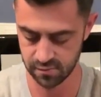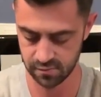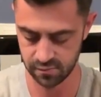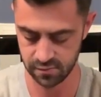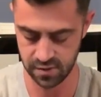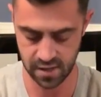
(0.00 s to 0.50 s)

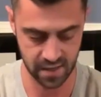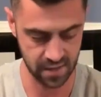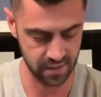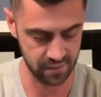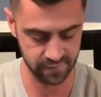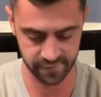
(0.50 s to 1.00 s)
We
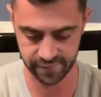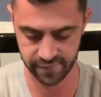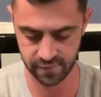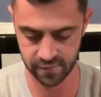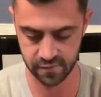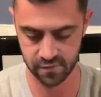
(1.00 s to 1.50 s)
have
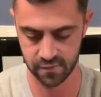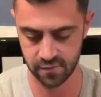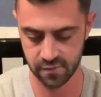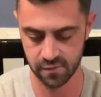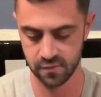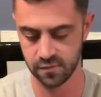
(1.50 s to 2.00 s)

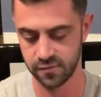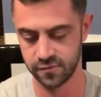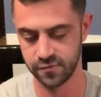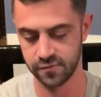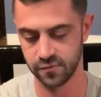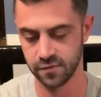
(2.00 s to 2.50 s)

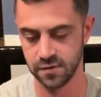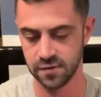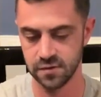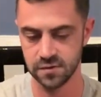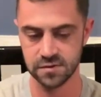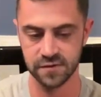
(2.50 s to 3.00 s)

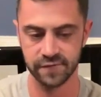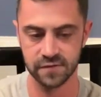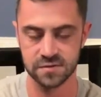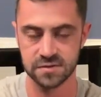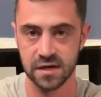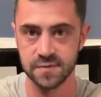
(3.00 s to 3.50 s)
3
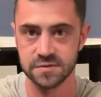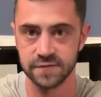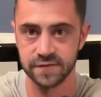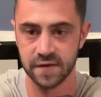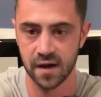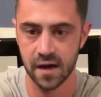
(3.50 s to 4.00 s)
different types
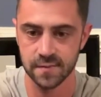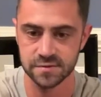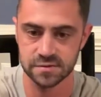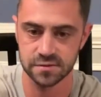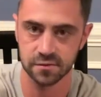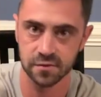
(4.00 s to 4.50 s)
of tops.
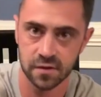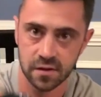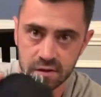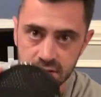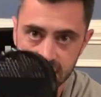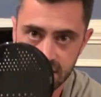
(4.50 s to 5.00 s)
So
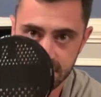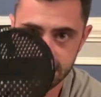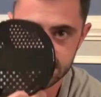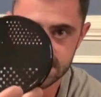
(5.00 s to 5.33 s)
that one's